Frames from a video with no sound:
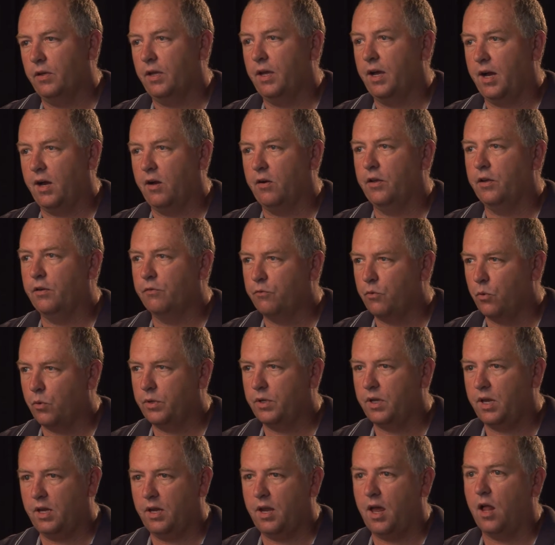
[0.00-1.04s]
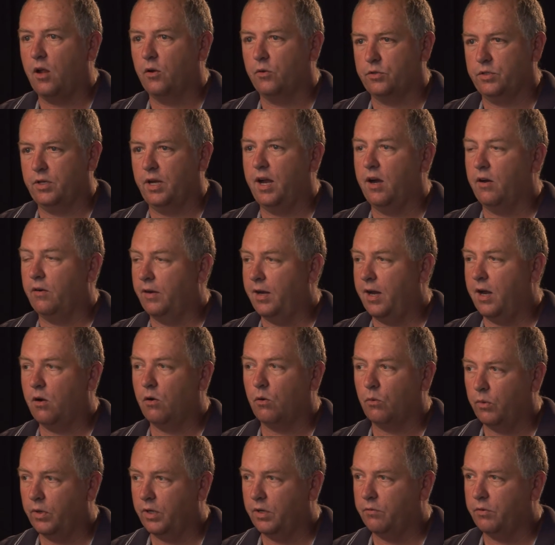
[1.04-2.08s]
they hire in at $14 an hour,
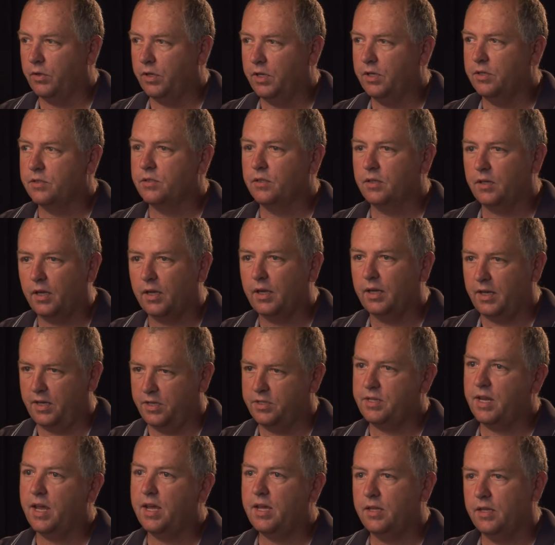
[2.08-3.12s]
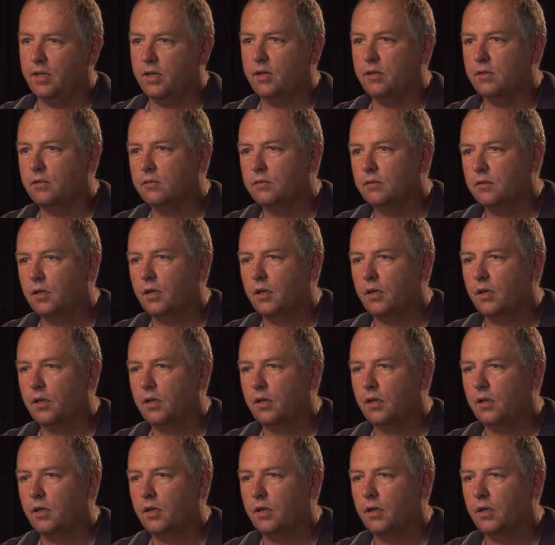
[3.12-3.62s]
whatever it is, and they stay there.